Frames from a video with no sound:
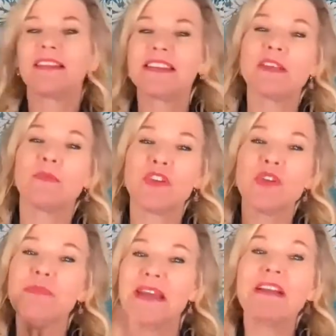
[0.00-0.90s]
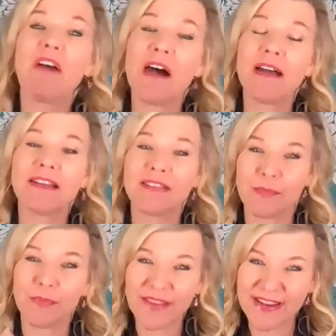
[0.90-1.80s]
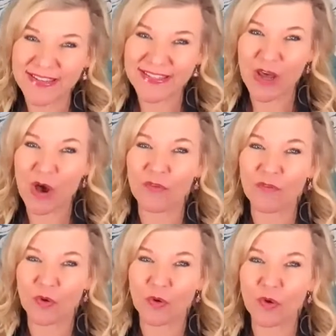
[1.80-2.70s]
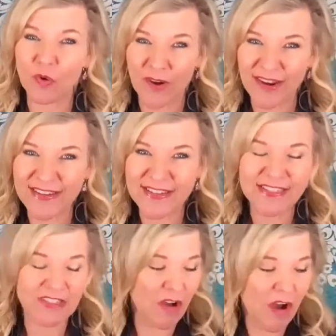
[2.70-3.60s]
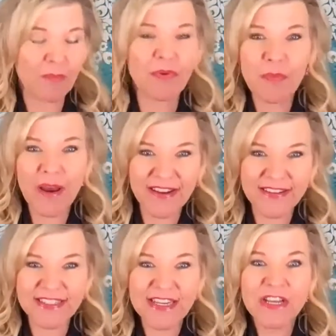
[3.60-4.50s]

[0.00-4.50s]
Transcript: Listen, when you meet God in the place of your greatest compromise,